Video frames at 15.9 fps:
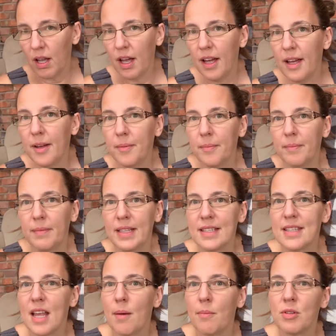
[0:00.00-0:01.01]
in
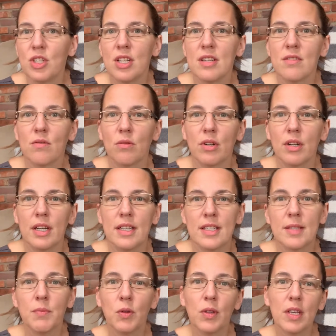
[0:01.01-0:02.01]
sandwiches or in
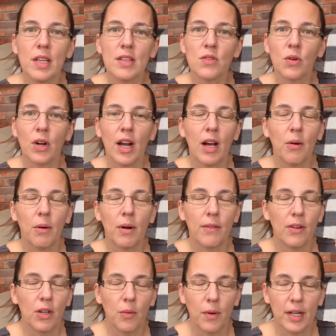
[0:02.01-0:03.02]
smoothies or
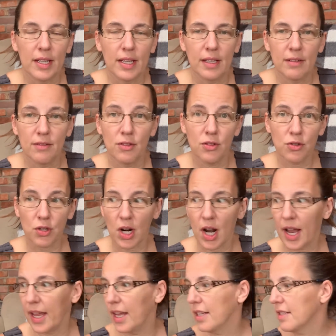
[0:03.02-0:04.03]
however you want to
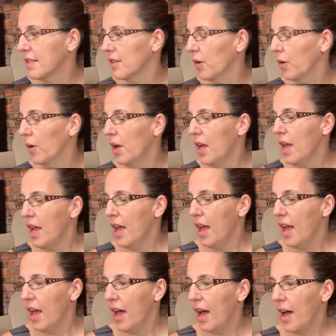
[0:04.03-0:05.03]
try it. So
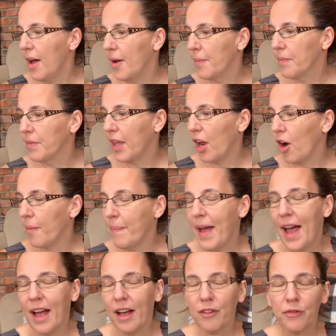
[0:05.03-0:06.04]
they are
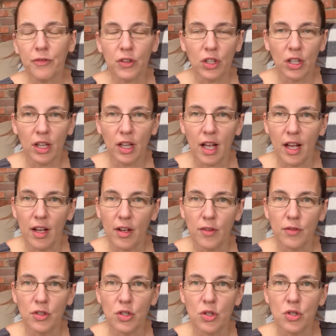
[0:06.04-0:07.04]
packed full of
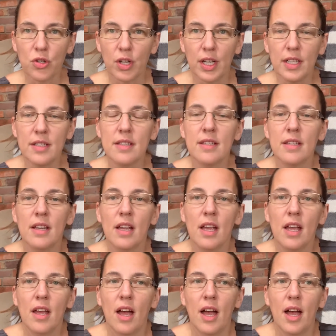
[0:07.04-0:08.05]
nutrients.
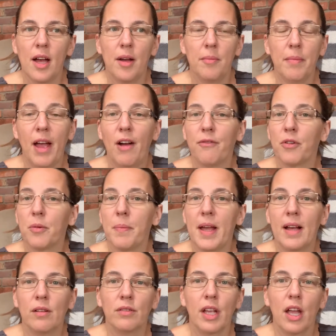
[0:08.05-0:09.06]
Pound for
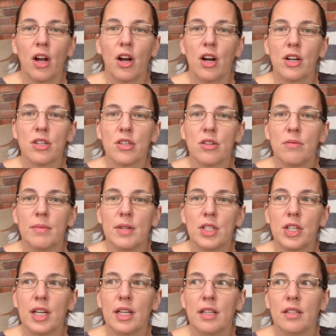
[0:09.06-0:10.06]
pound, they are so
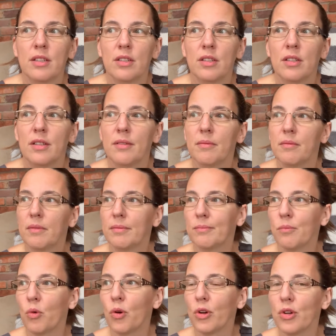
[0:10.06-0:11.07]
much
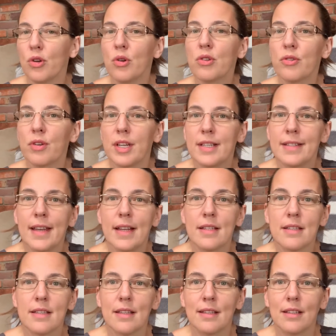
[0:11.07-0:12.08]
more nutrient
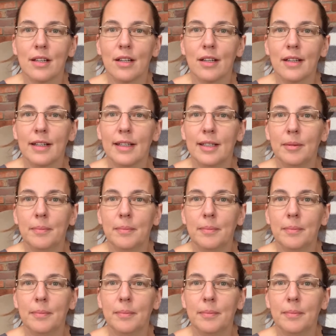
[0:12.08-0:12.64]
dense than their